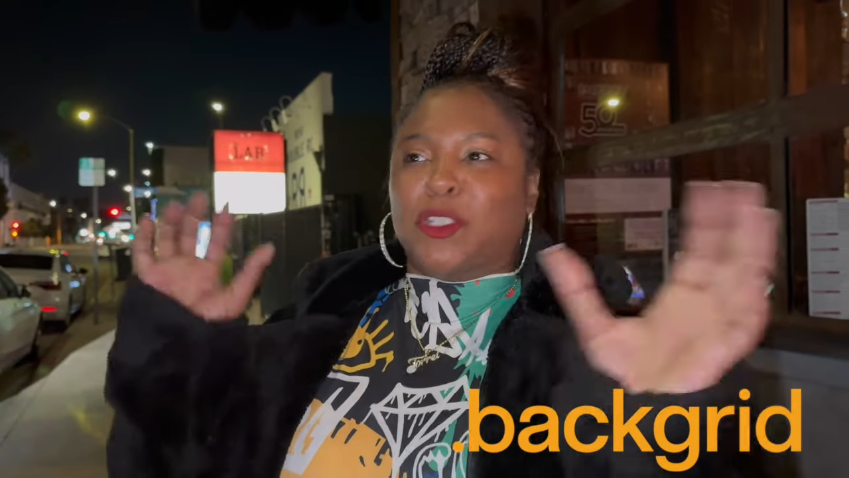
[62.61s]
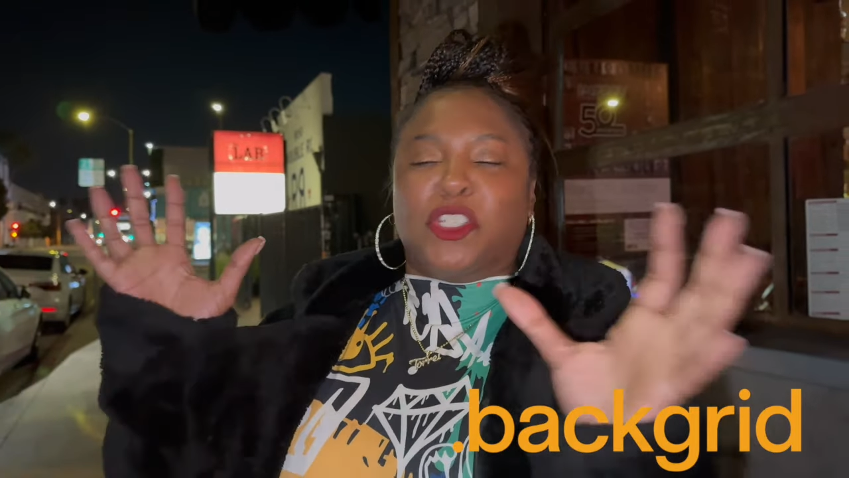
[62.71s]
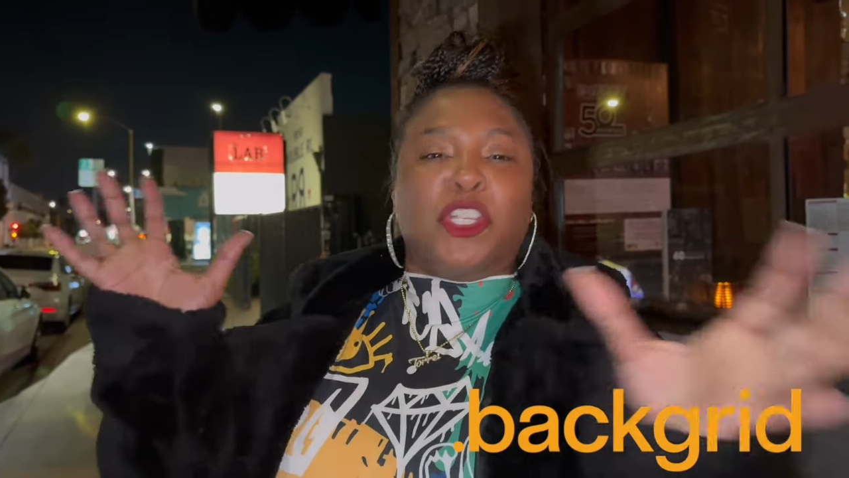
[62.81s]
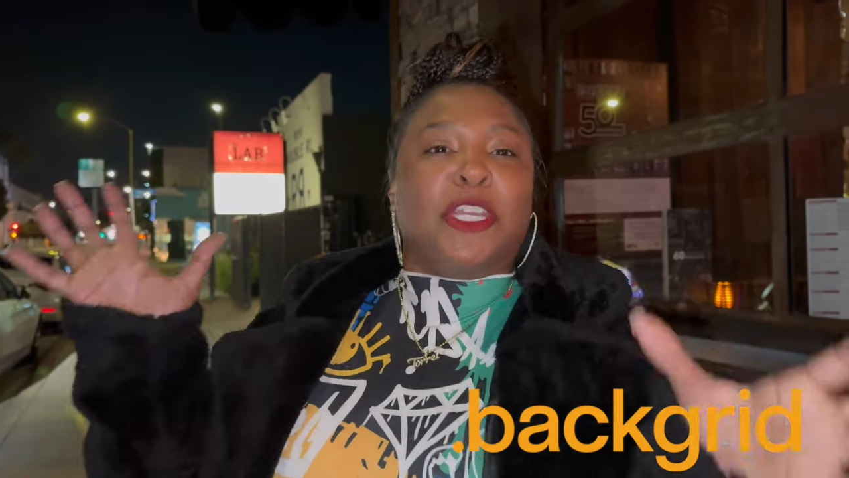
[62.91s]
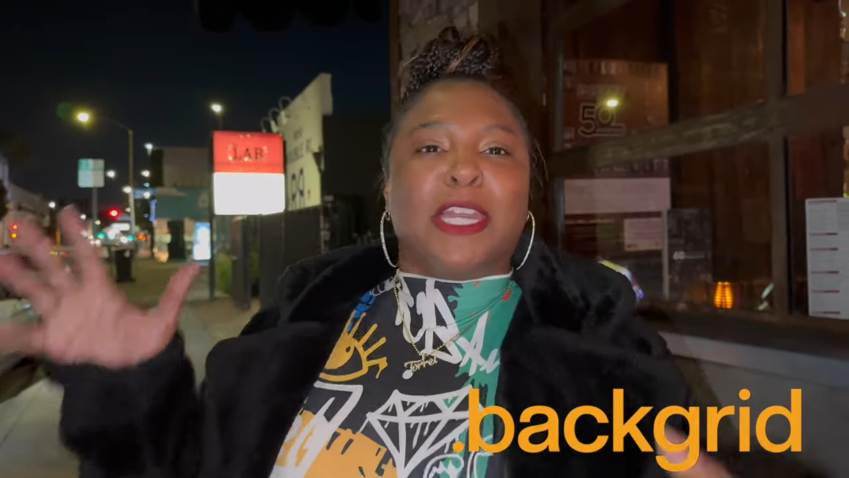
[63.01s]

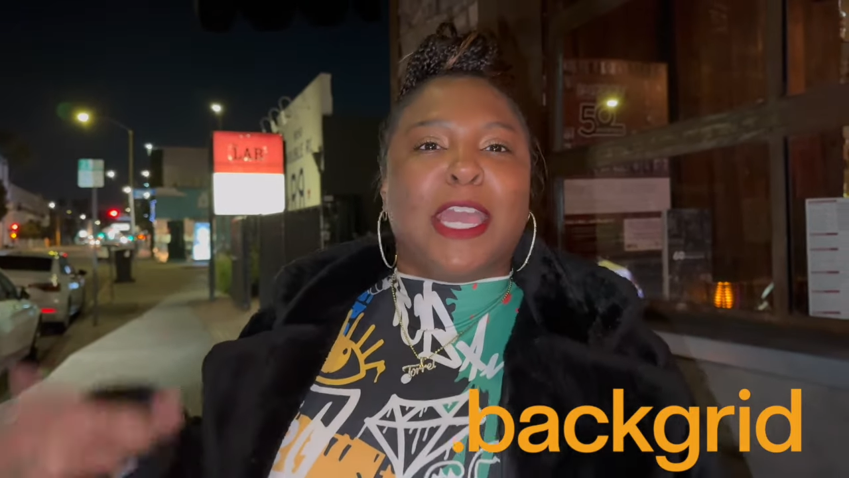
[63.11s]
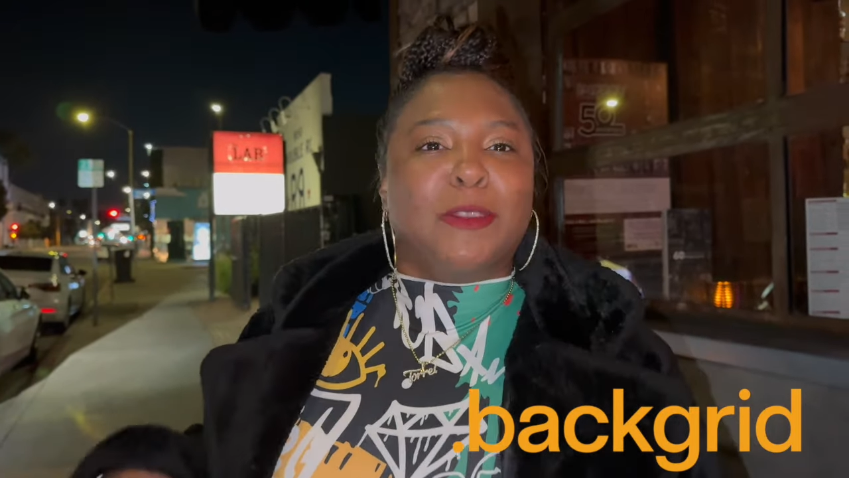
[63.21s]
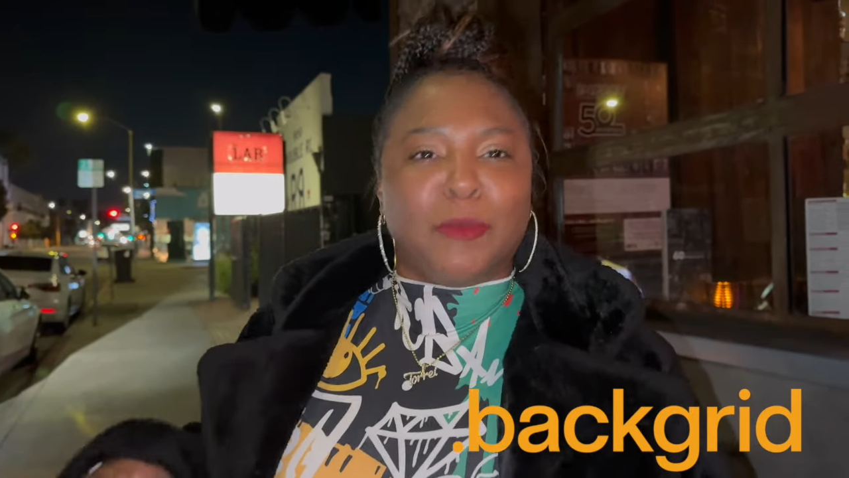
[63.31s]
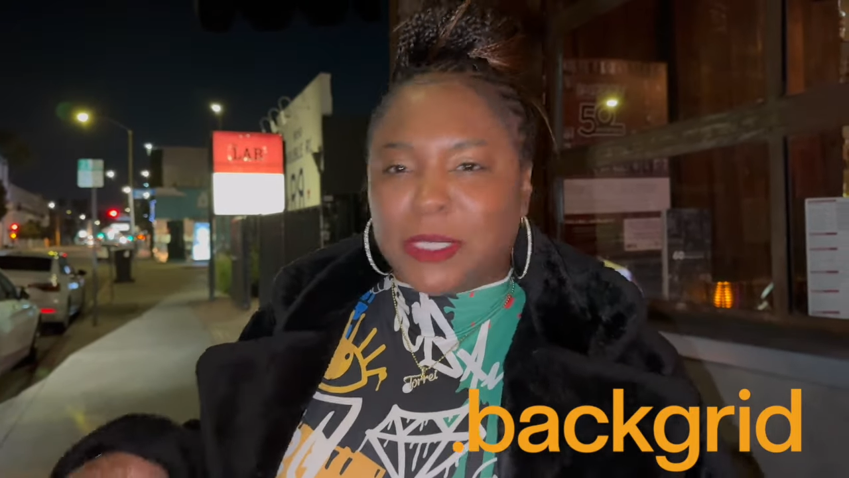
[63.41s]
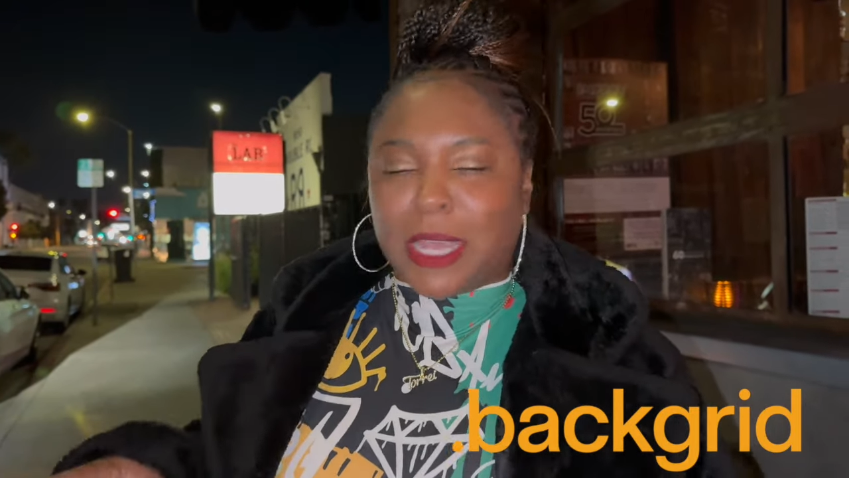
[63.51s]
Suge Knight
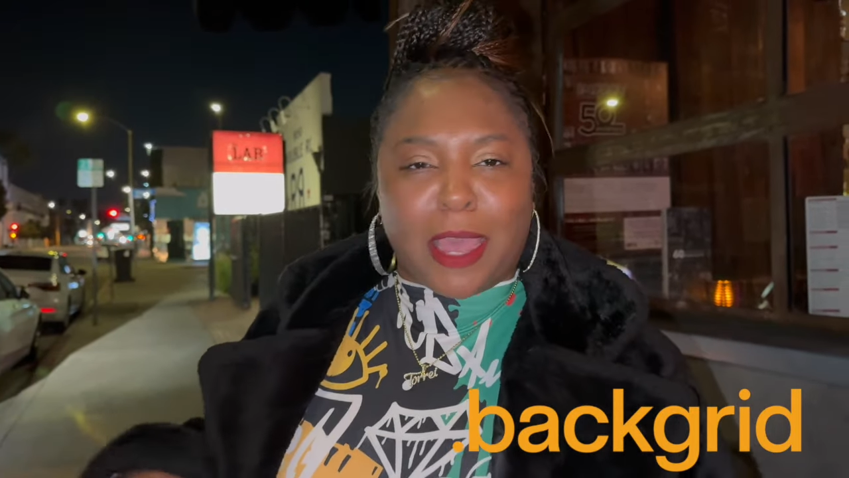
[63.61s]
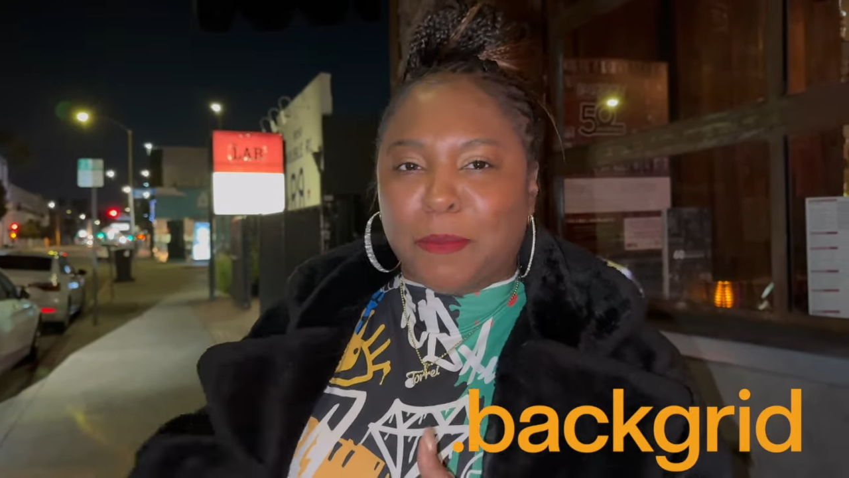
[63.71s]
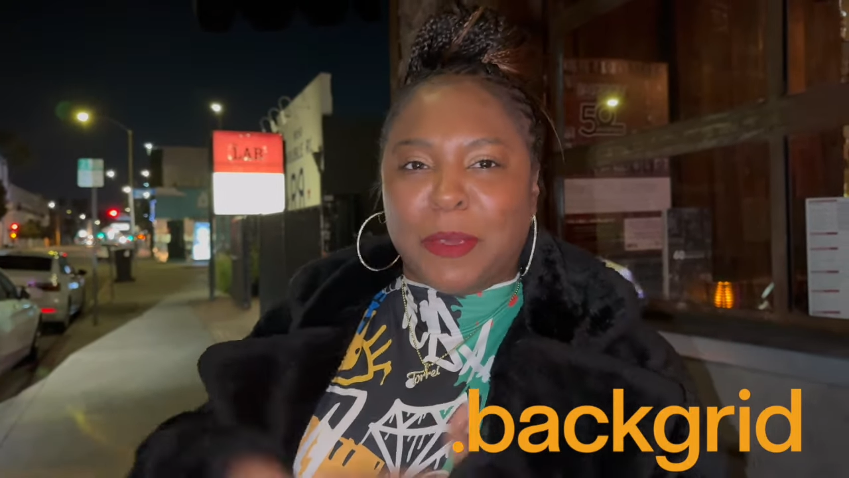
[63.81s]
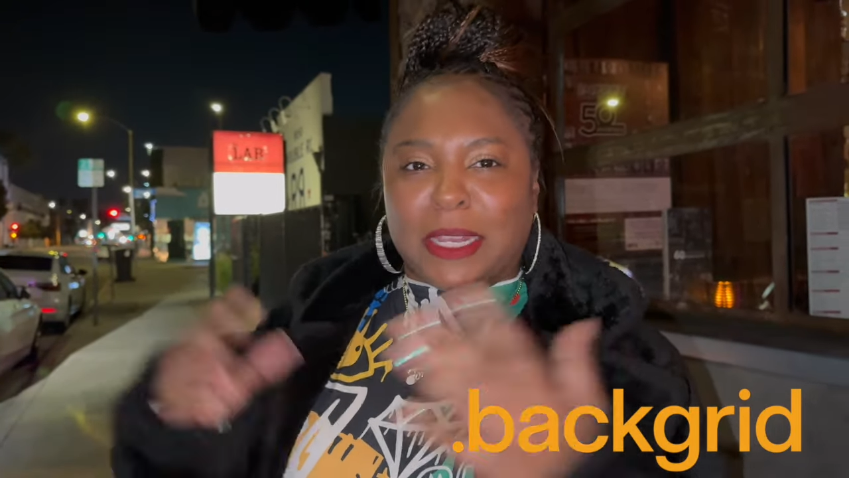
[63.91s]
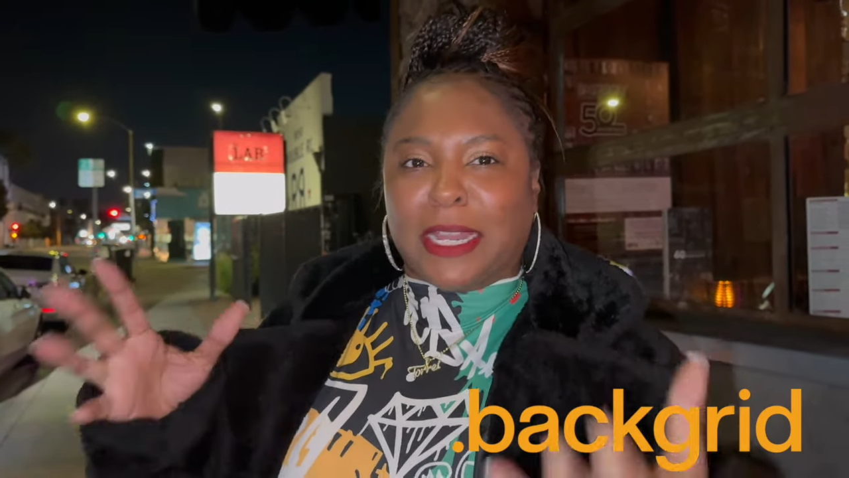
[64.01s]
was, I
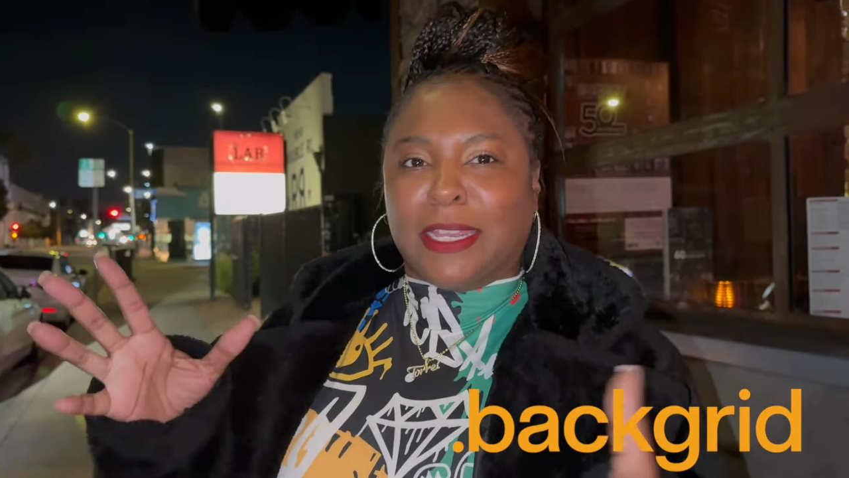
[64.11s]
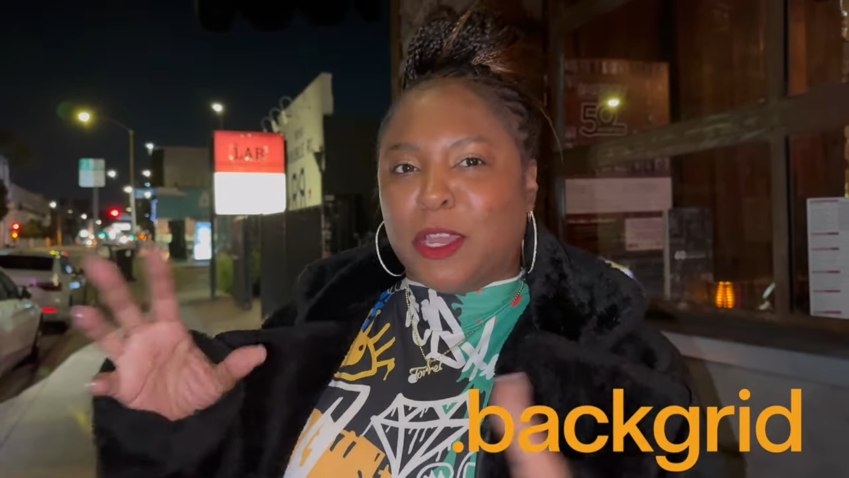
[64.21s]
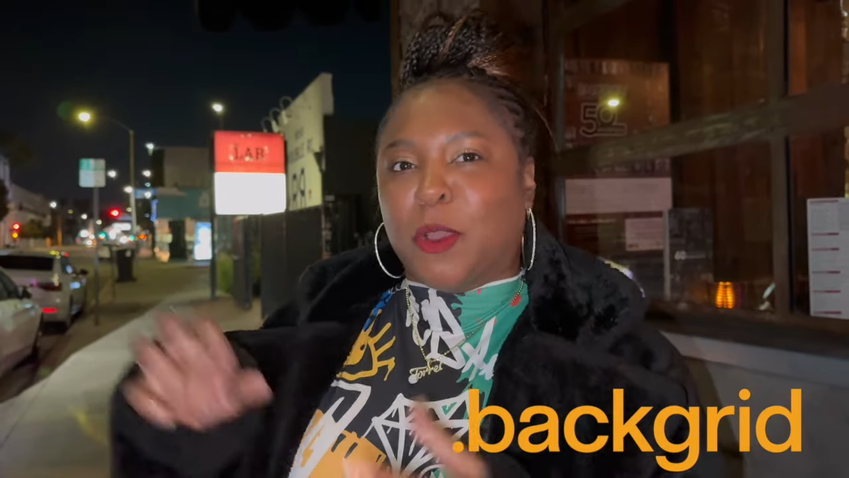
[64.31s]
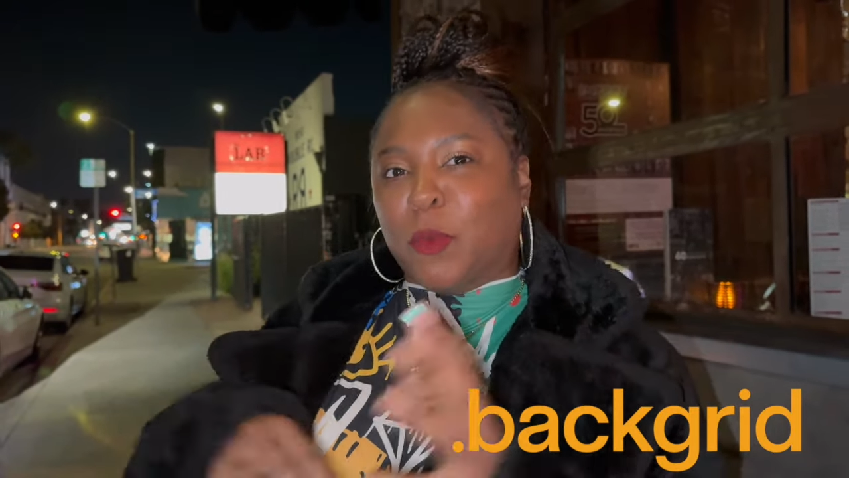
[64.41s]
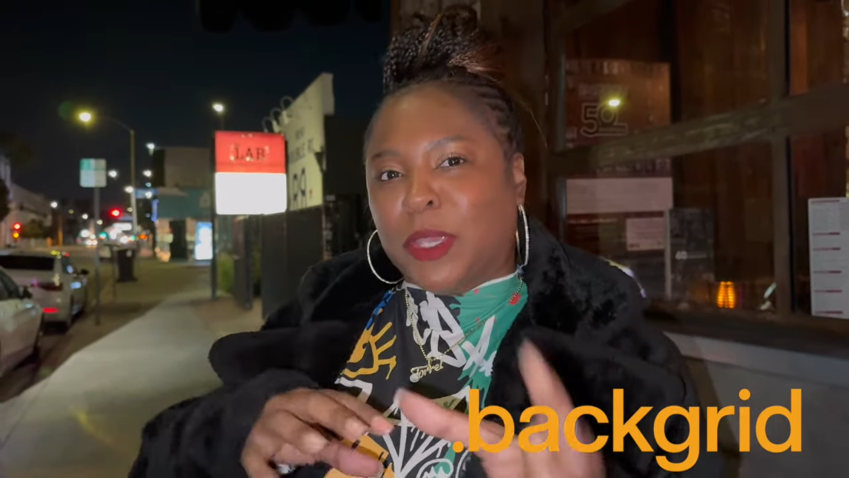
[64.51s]
mean, like,
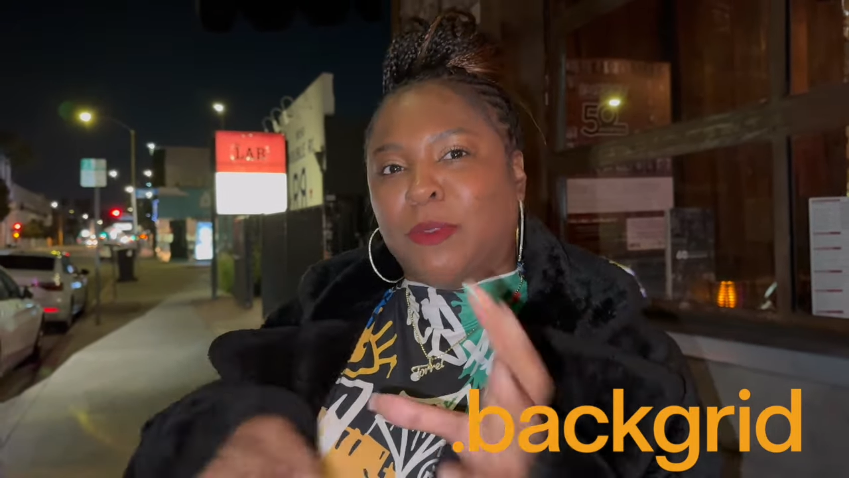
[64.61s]
no, we,